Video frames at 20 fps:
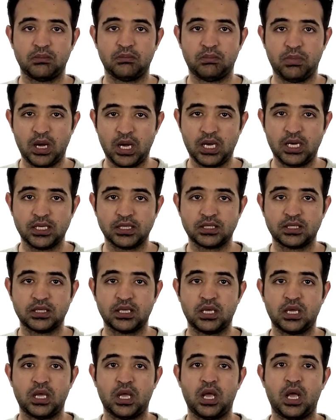But
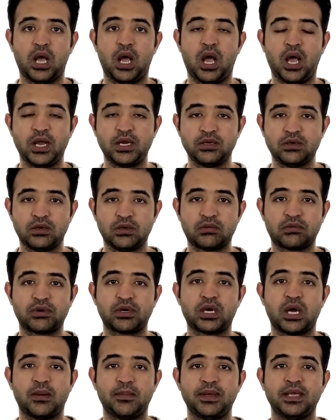I don't
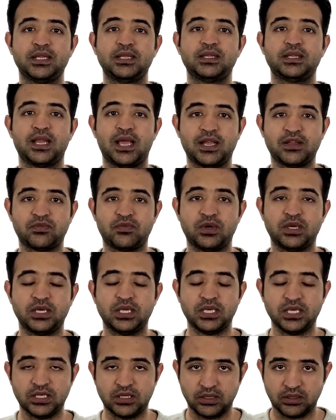recommend that one
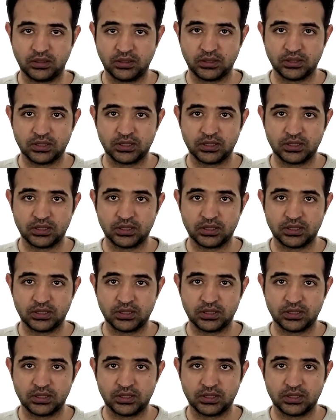either.